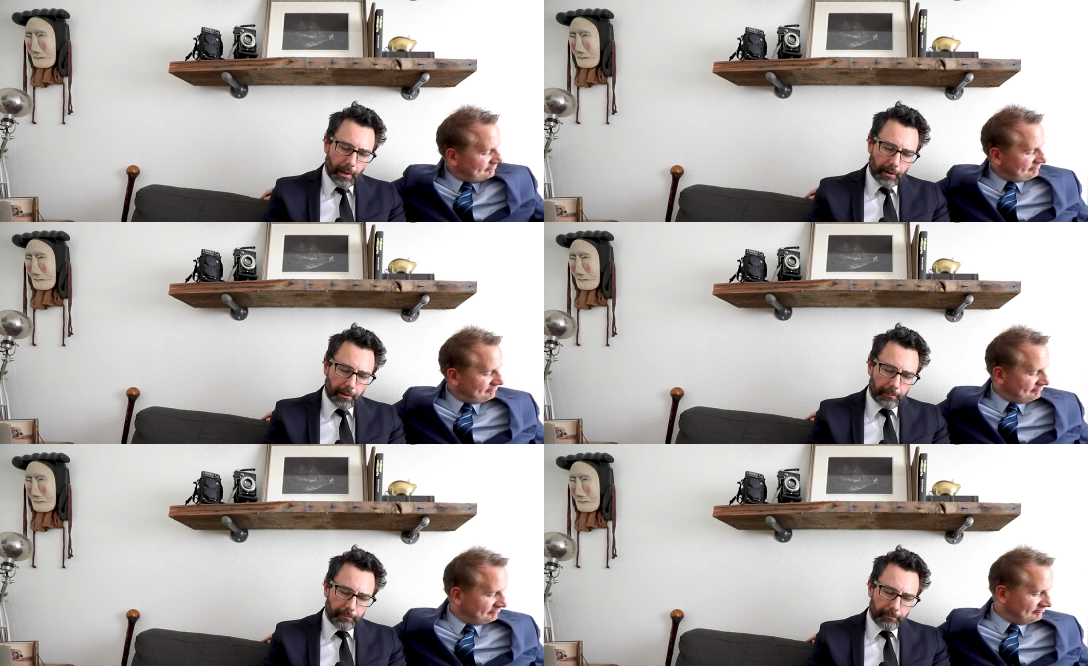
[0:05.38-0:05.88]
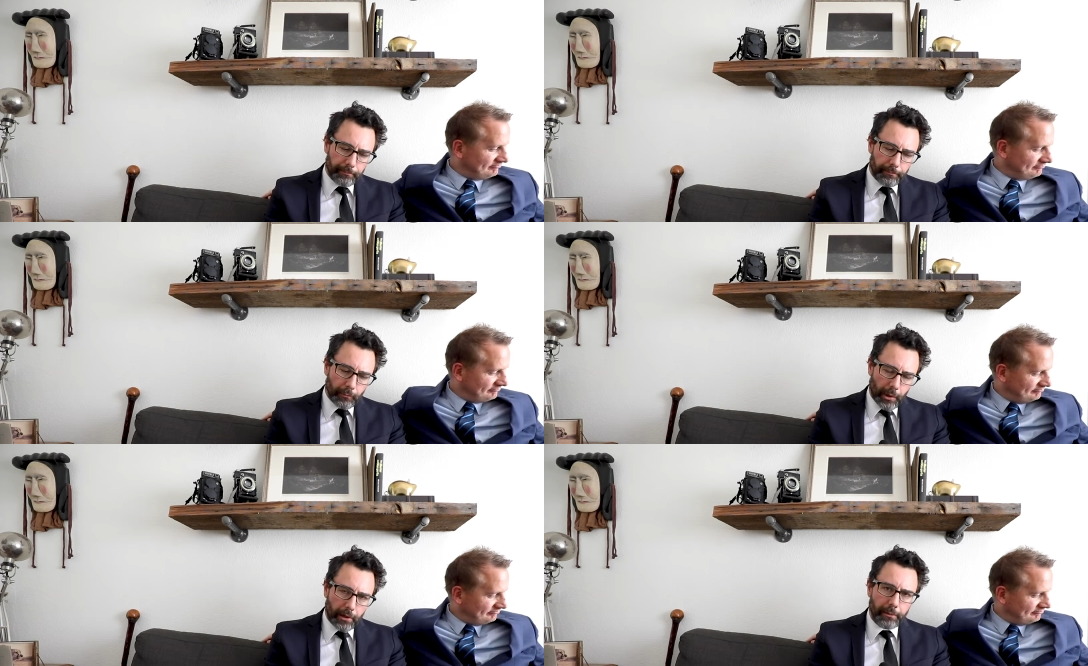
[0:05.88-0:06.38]

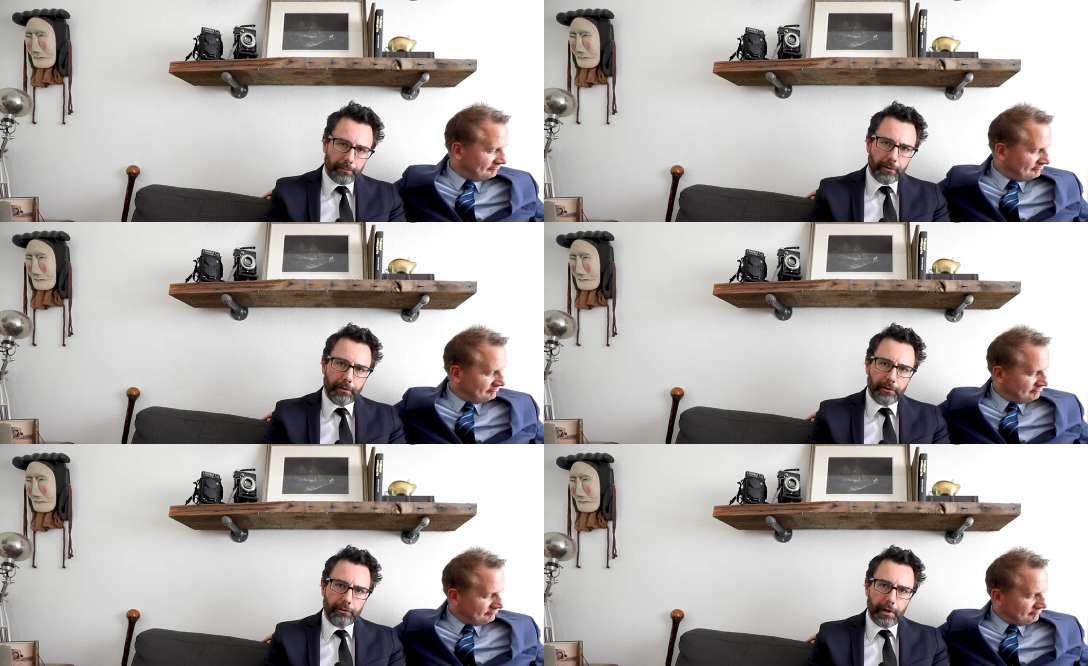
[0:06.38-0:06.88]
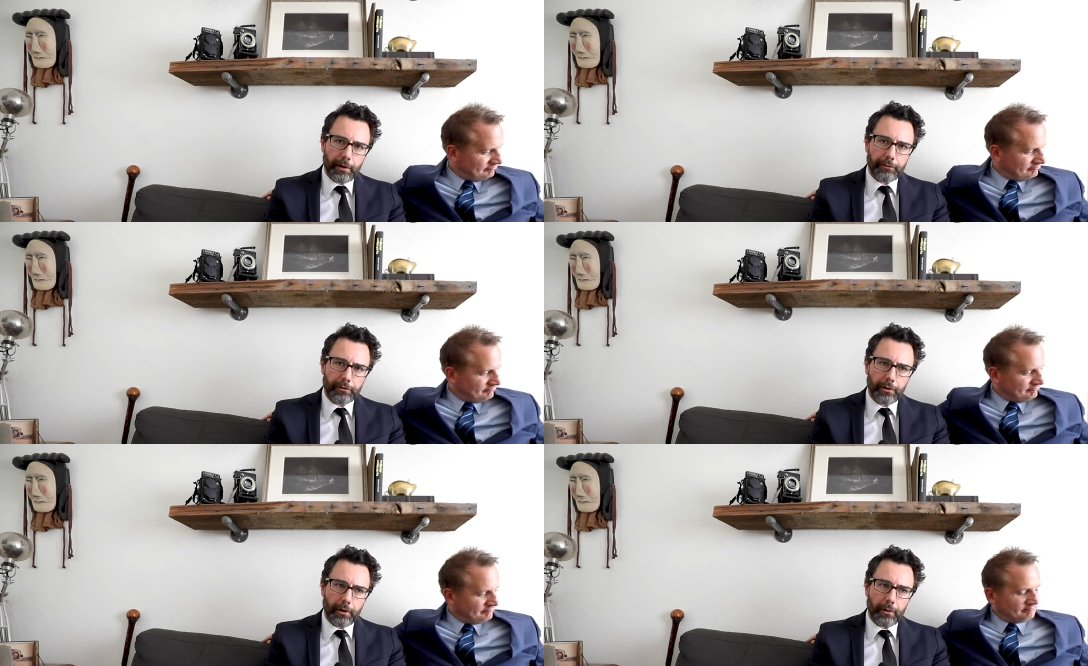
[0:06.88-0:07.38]
Speaker 1: welcome to The
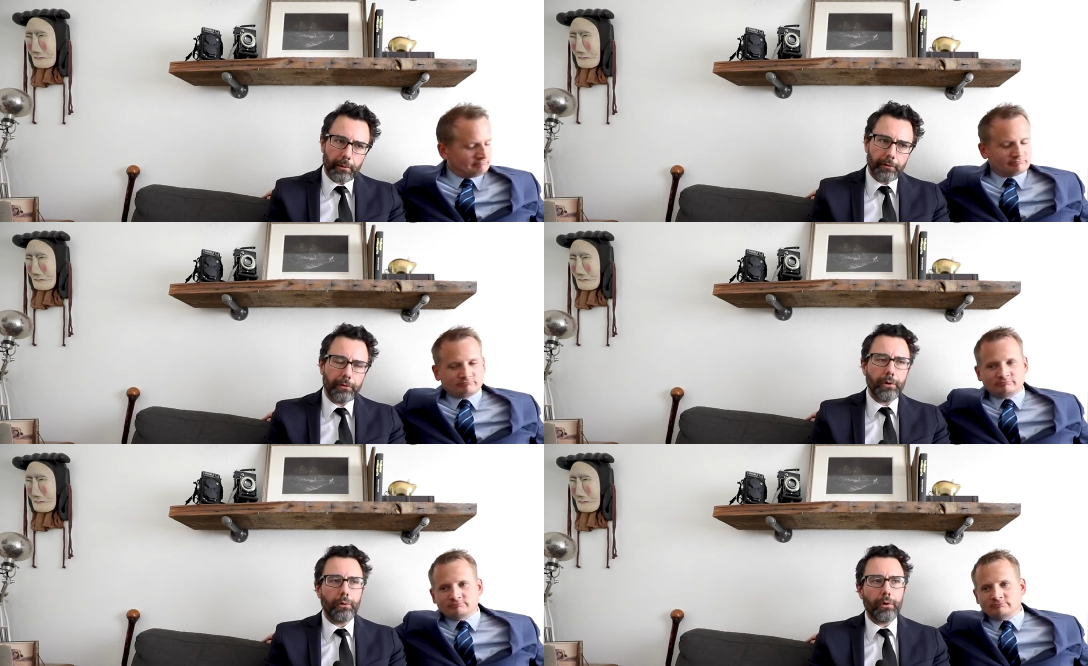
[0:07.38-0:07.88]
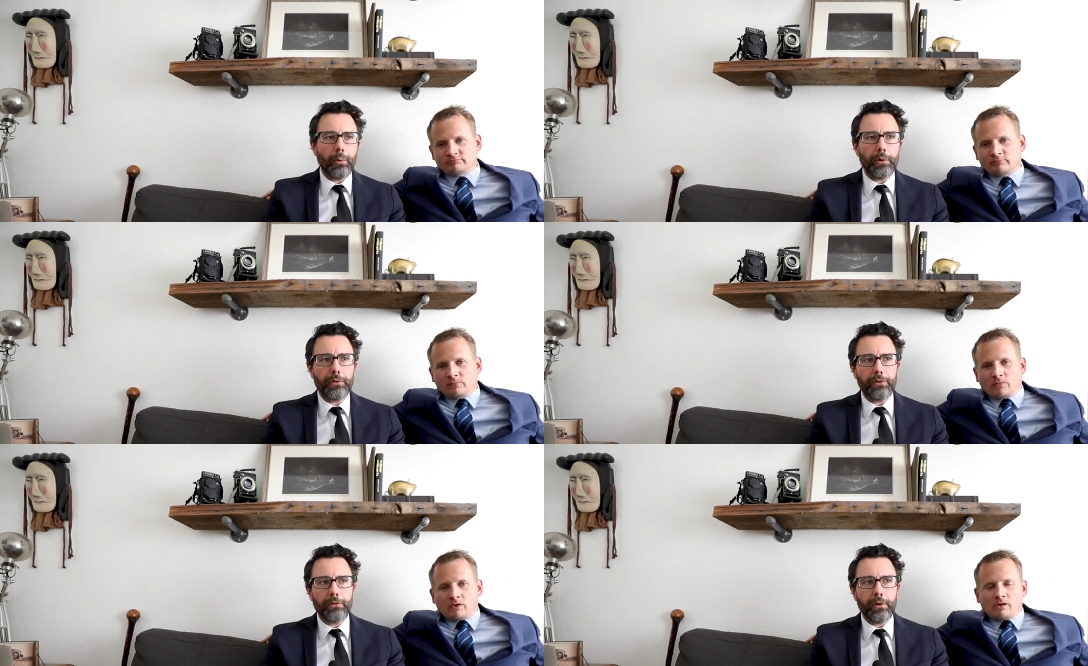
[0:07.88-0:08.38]
Jeff Show. If you don't know
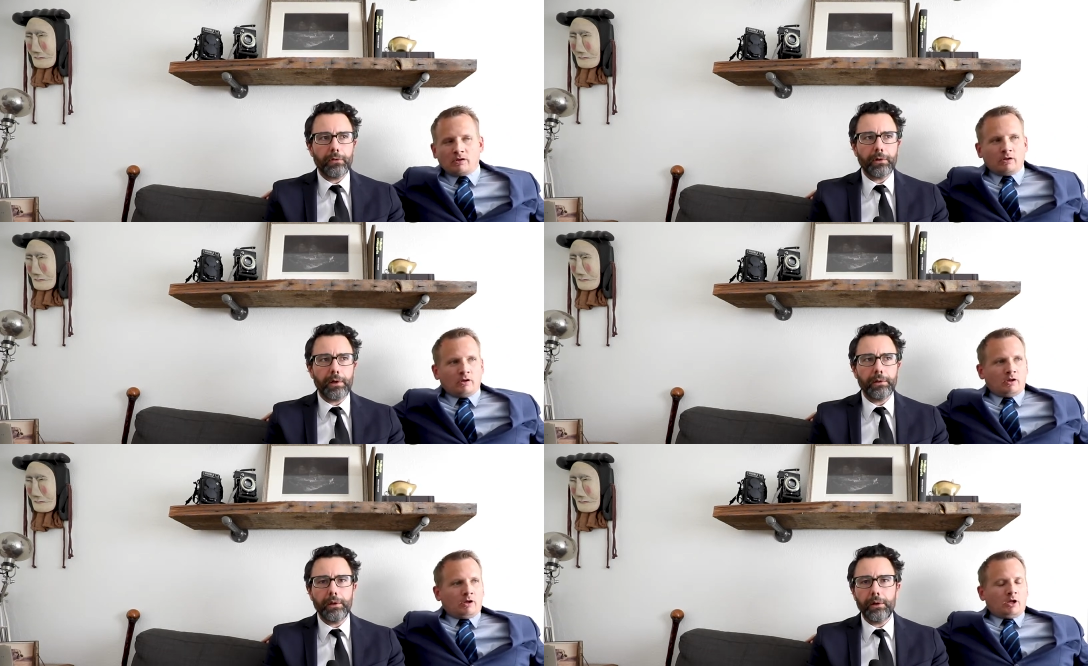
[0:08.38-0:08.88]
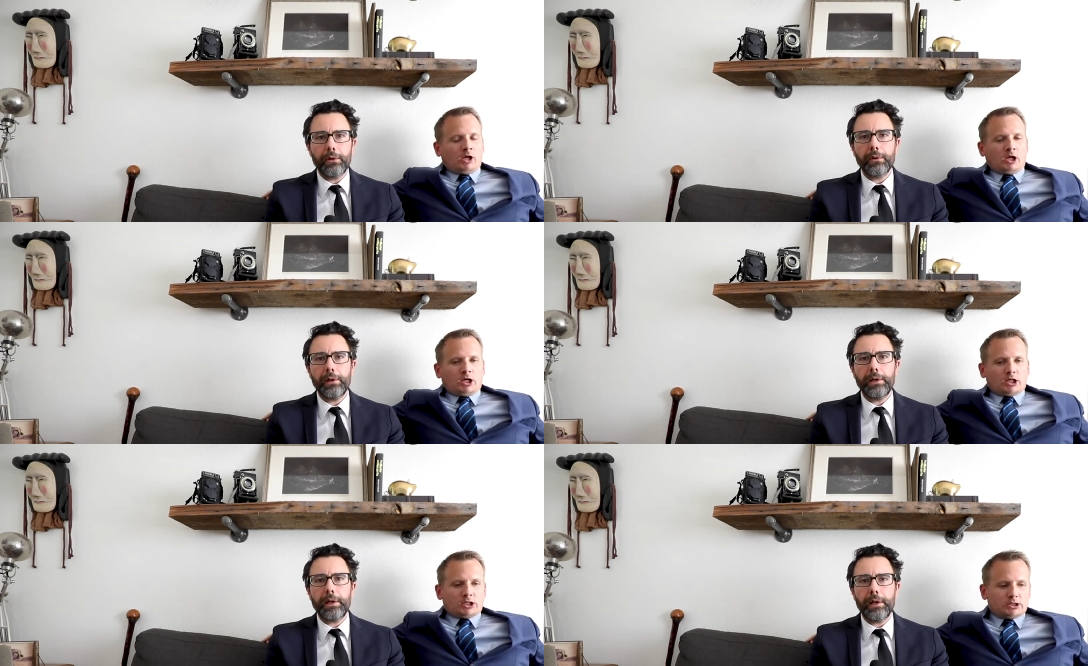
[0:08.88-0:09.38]
what this is, I
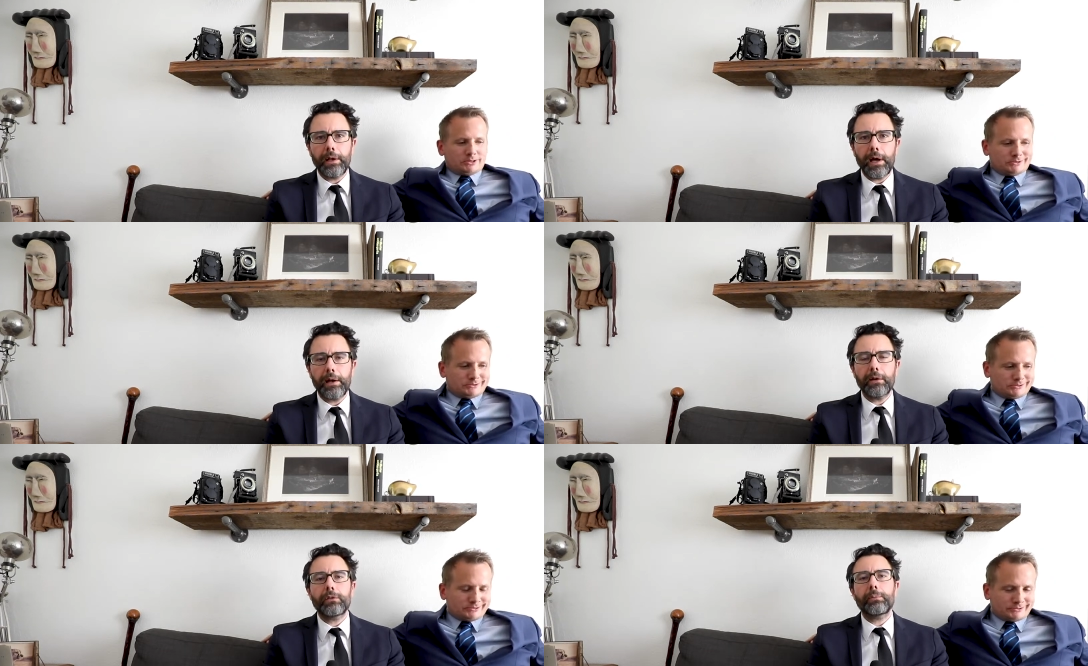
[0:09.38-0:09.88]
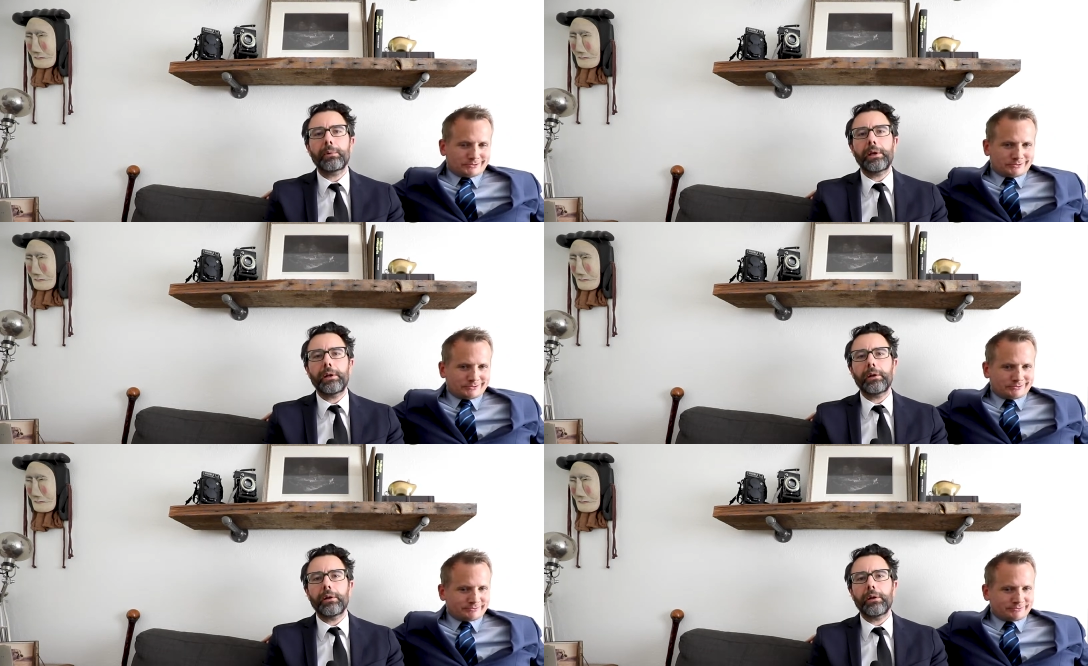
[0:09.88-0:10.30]
literally cannot explain it